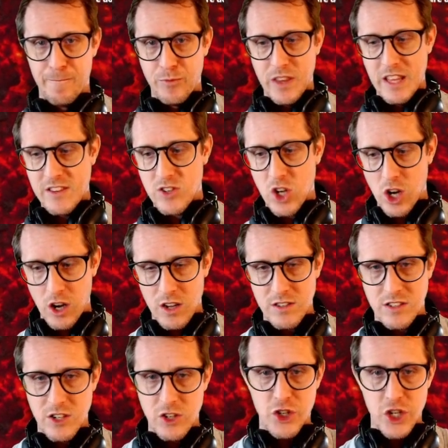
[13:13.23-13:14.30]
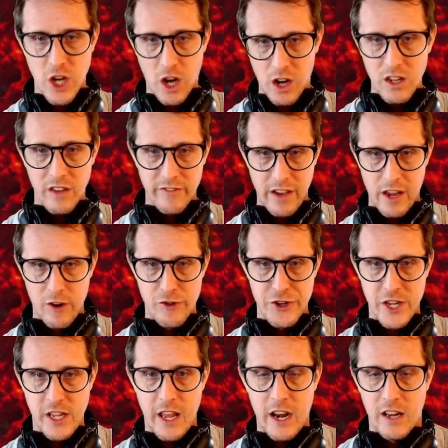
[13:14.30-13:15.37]
It's cost a chunk of
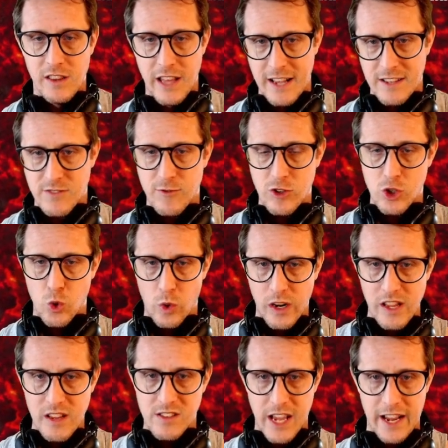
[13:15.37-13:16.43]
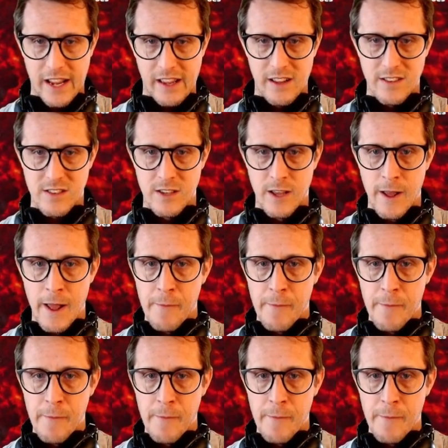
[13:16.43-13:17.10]
energy and it lasts for 20 seconds.